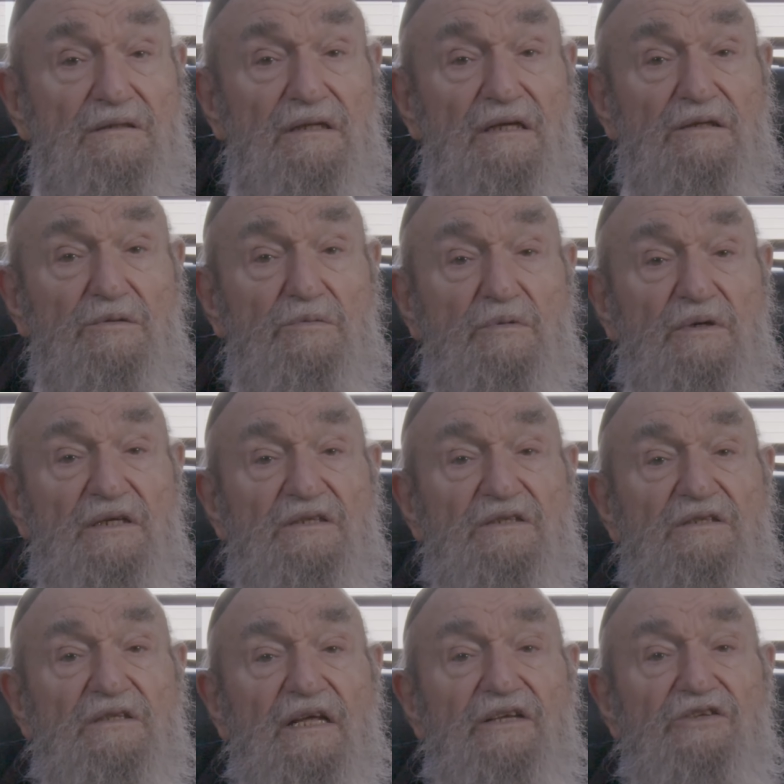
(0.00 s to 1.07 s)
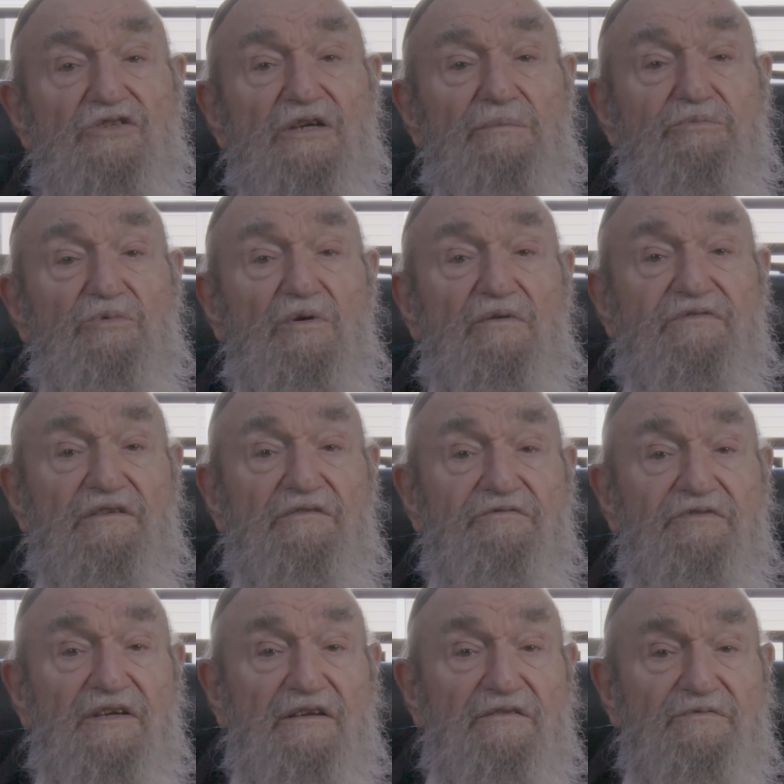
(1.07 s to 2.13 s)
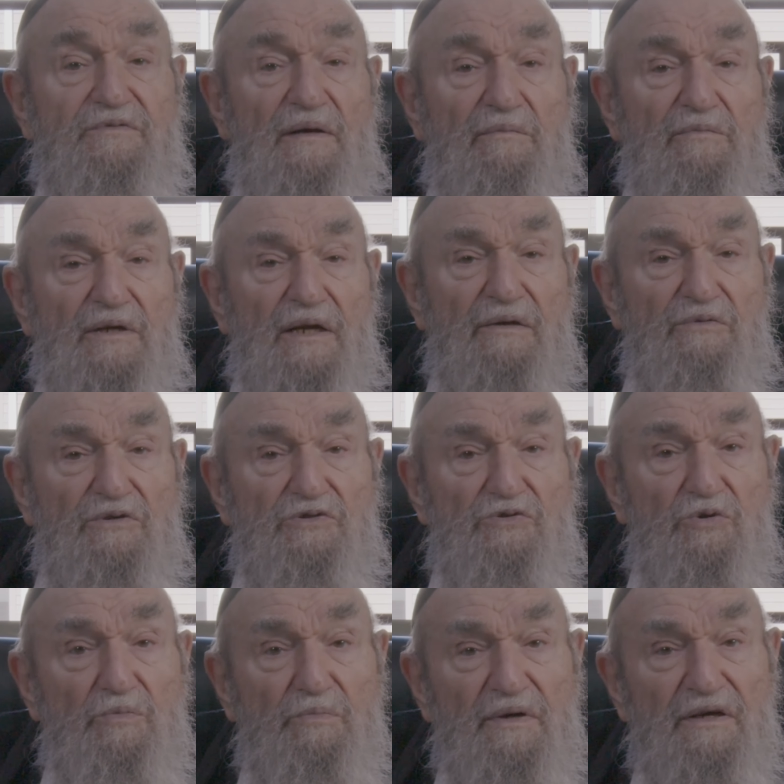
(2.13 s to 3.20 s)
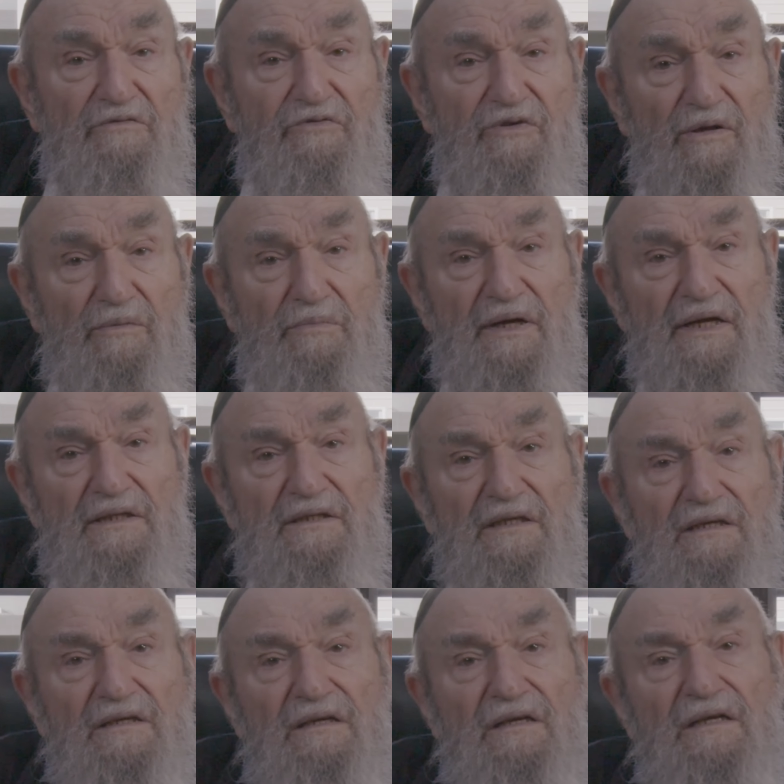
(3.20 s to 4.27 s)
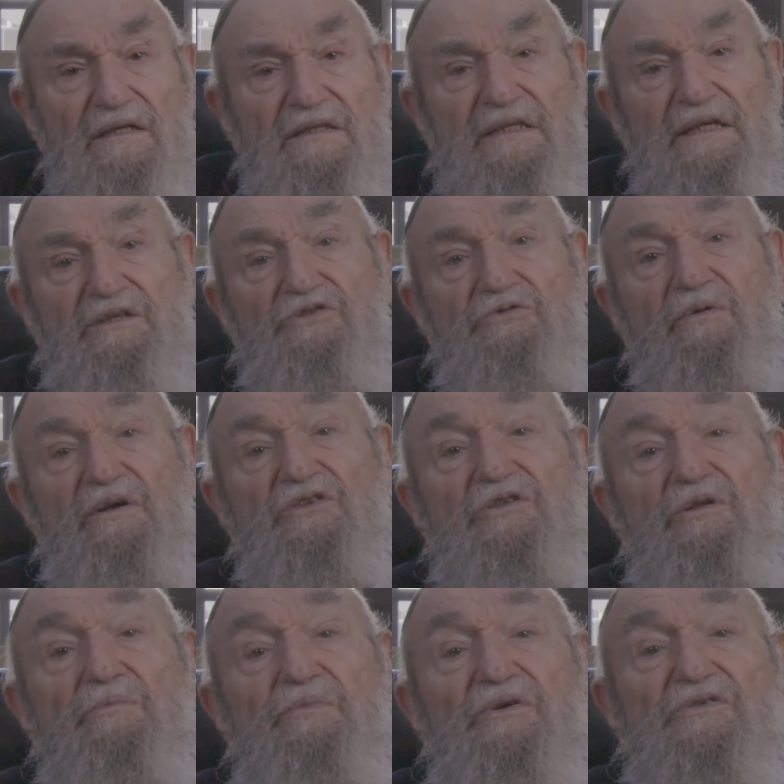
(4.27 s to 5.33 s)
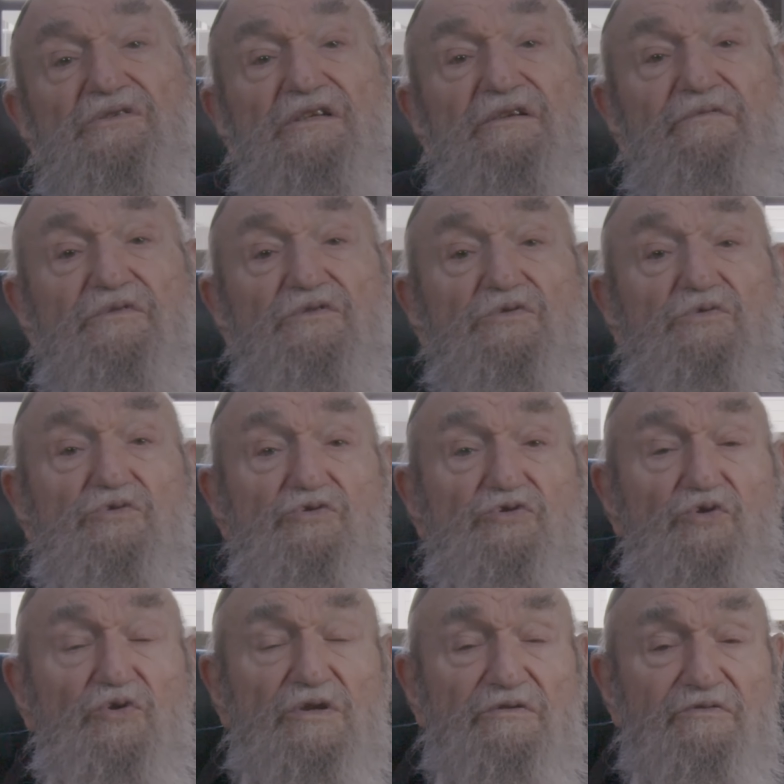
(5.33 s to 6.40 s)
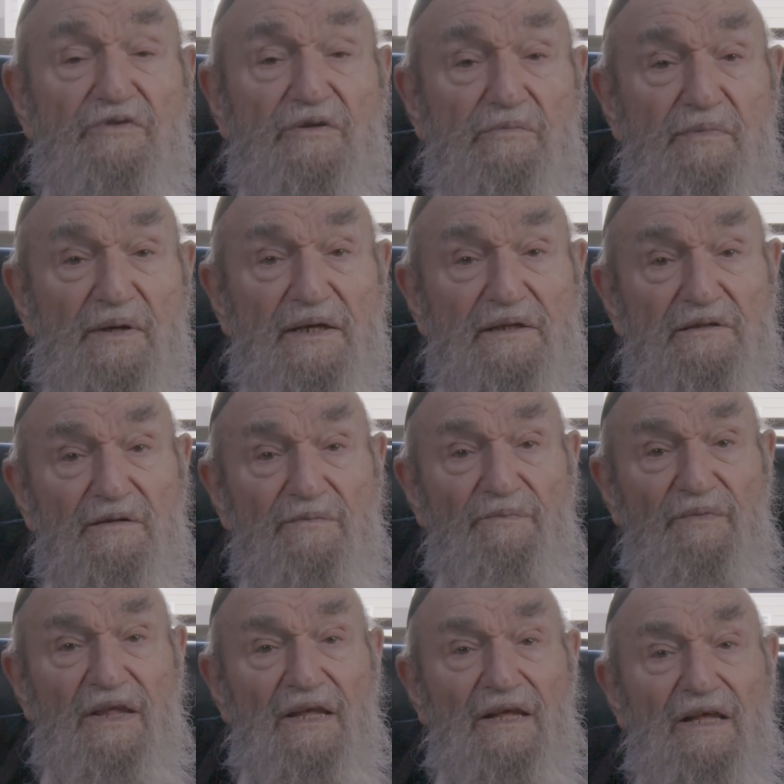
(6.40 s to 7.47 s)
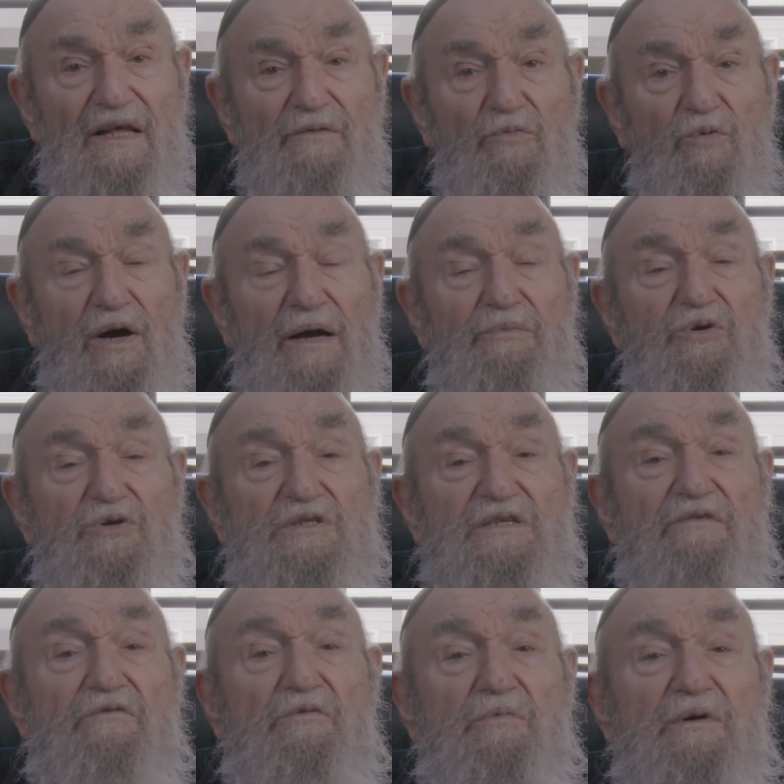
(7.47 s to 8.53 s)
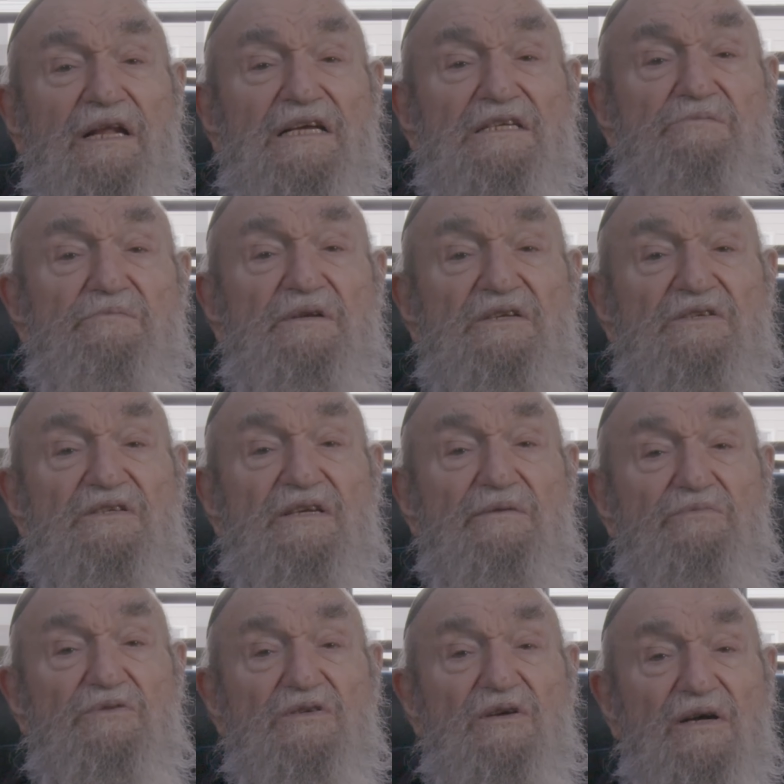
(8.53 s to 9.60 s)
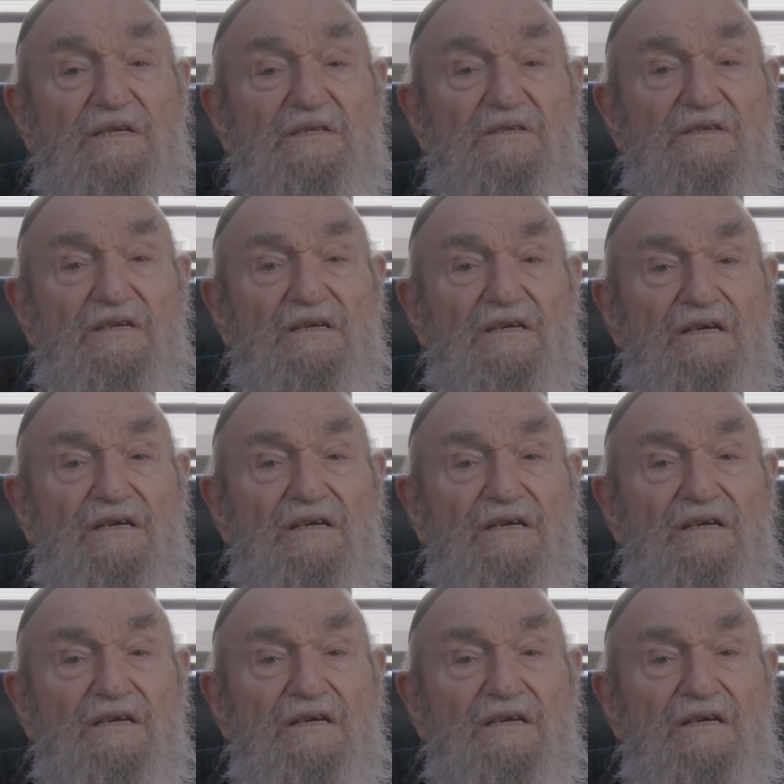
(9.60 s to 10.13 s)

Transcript: In other words, they chopped off the feet of somebody who was too big for the bed. They stretched the person too short for the bed. Why? Because everyone has to be the same size.